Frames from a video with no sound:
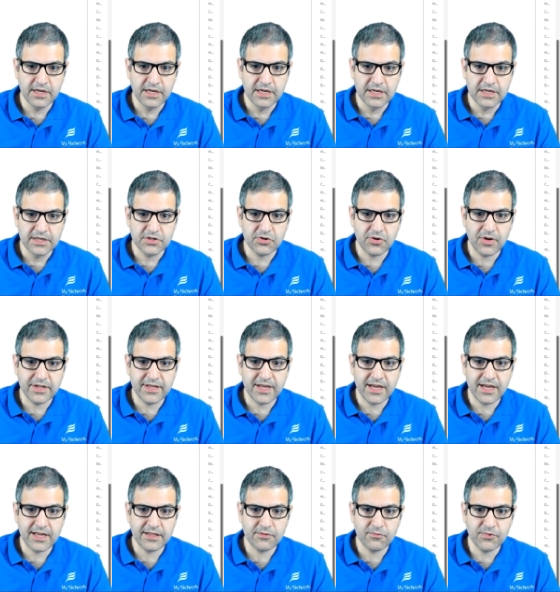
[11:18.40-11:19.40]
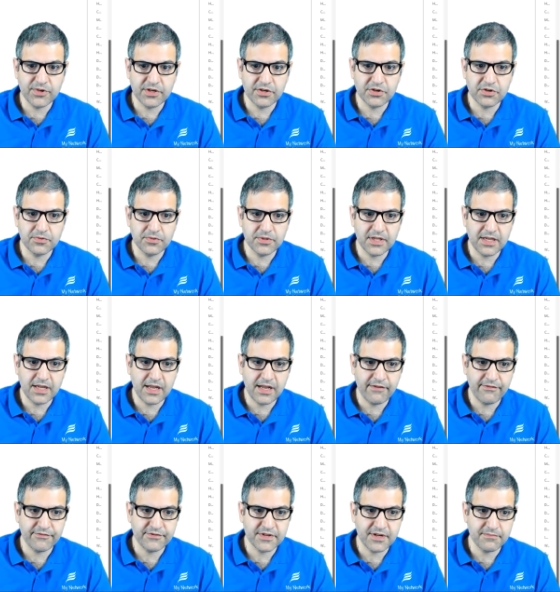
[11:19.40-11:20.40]
So at the end we should
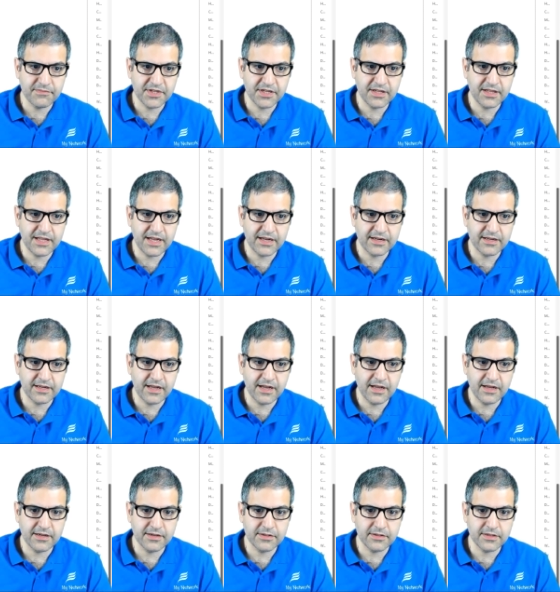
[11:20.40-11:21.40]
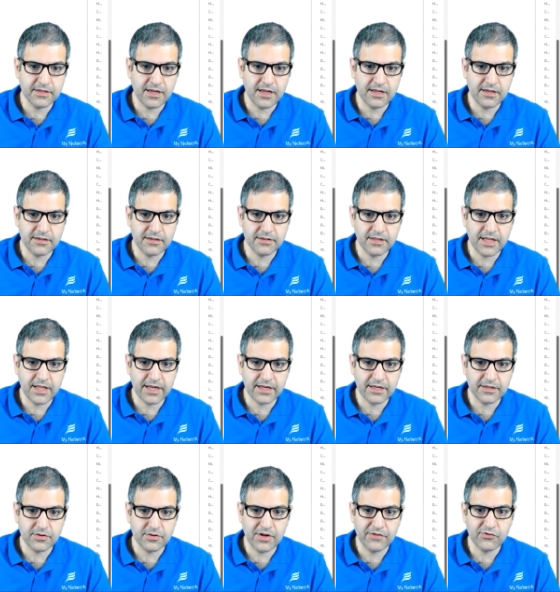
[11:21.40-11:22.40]
have something like uh, like
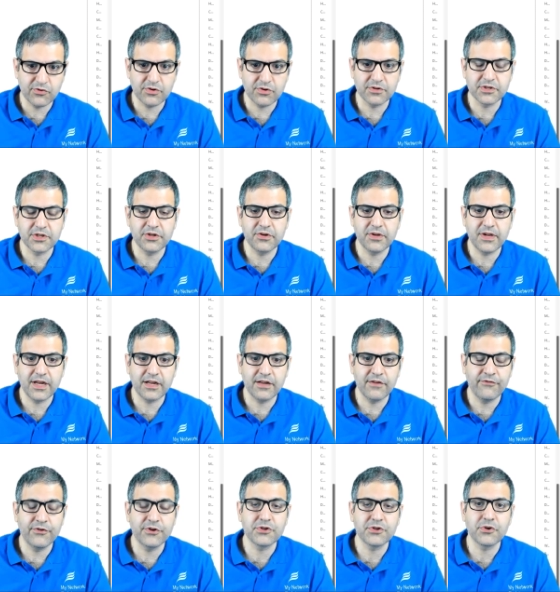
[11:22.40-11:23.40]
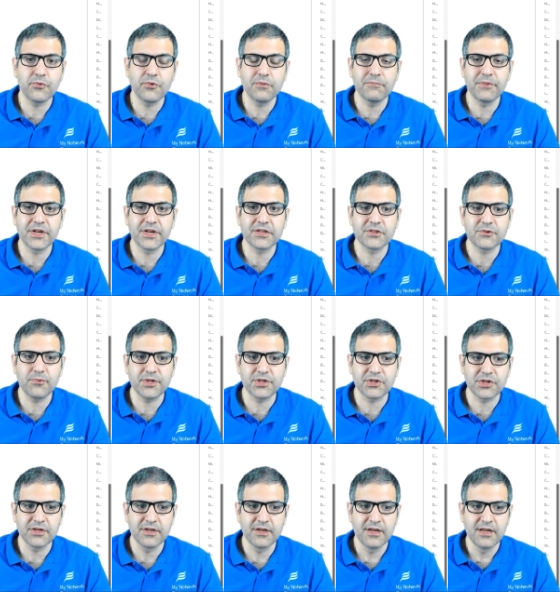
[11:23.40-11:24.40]
you have to consider like a virtual big
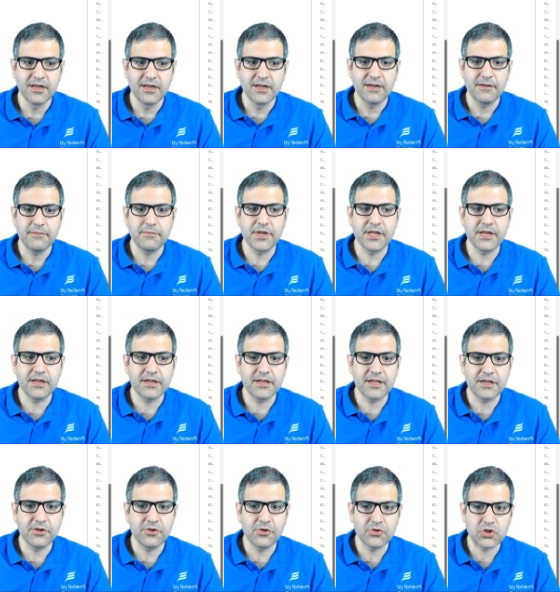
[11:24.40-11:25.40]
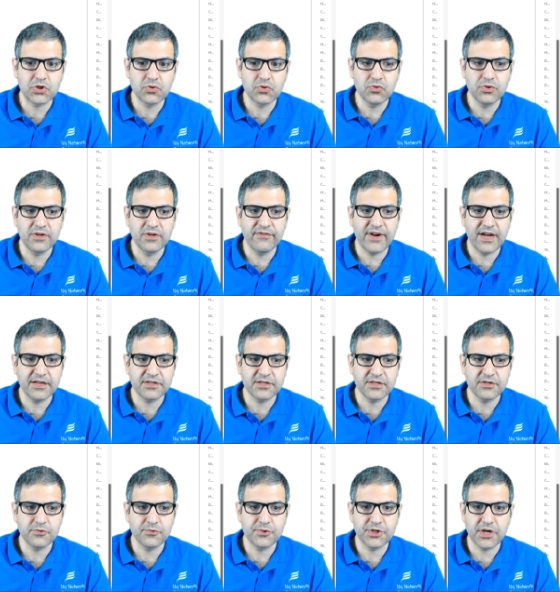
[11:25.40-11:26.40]
switch meaning that those two
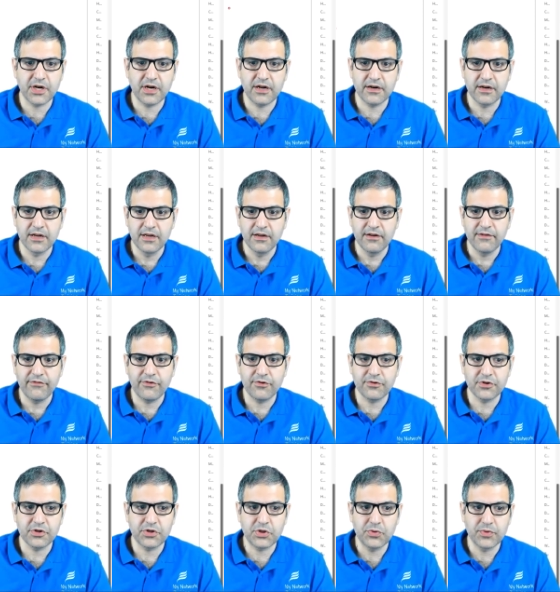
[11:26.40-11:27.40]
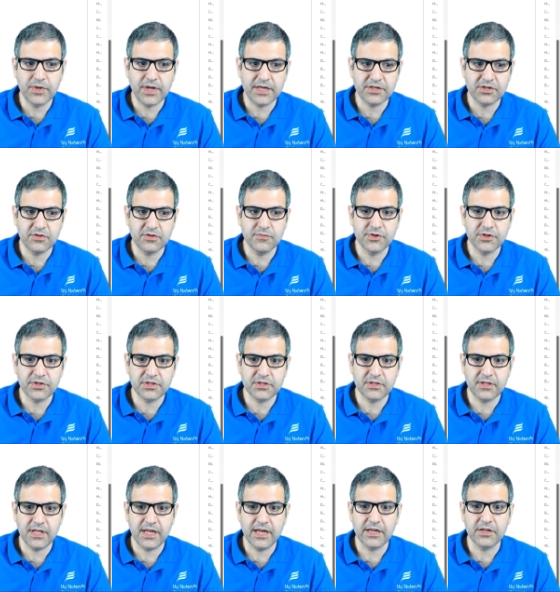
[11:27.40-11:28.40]
devices which are for the two
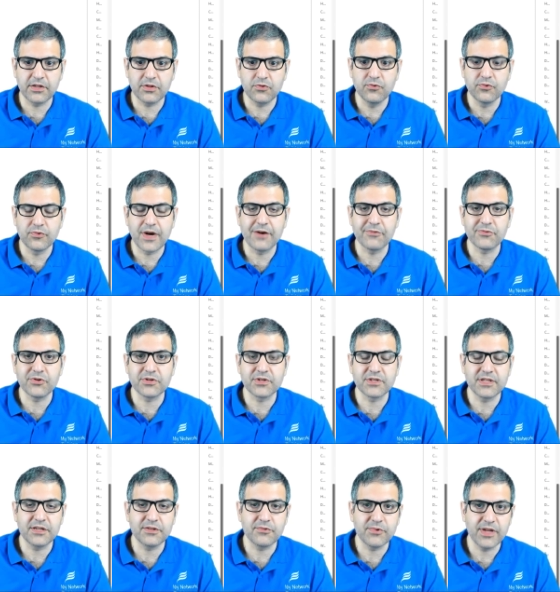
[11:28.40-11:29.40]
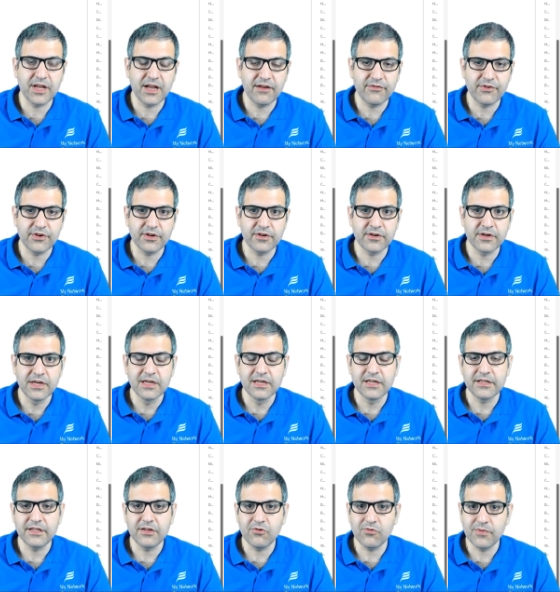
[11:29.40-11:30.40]
customers like two routers that we have here
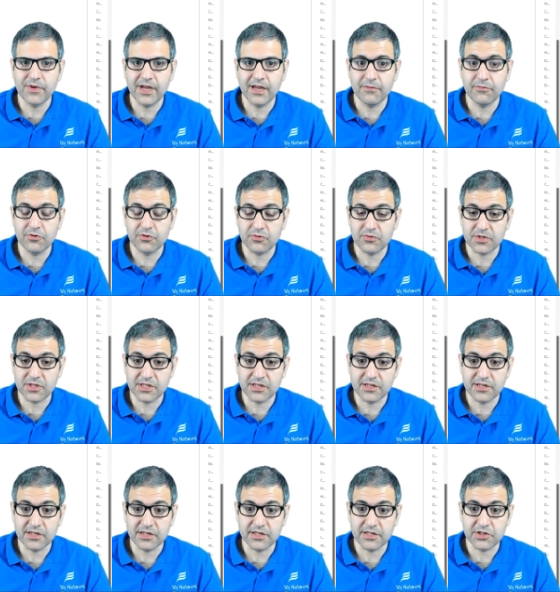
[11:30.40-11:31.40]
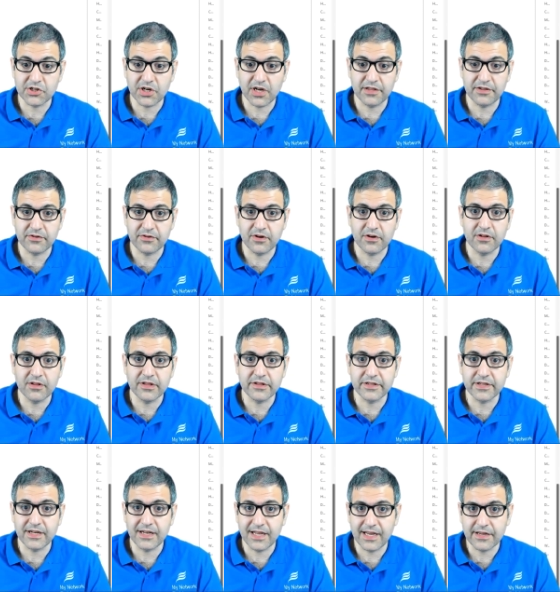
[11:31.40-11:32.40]
they will be able to see each other on
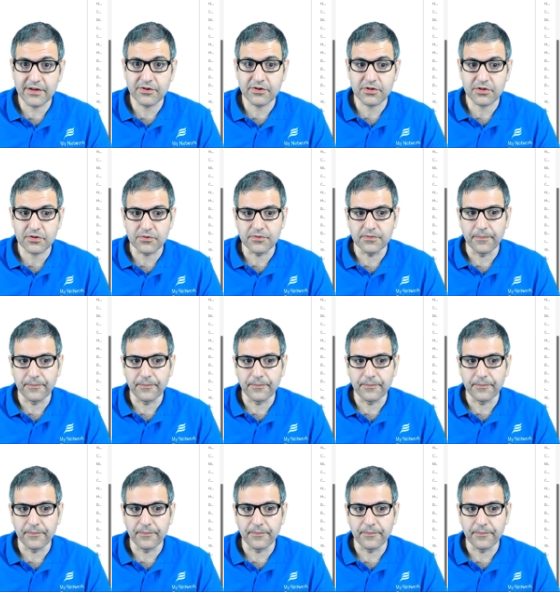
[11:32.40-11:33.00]
the layer 2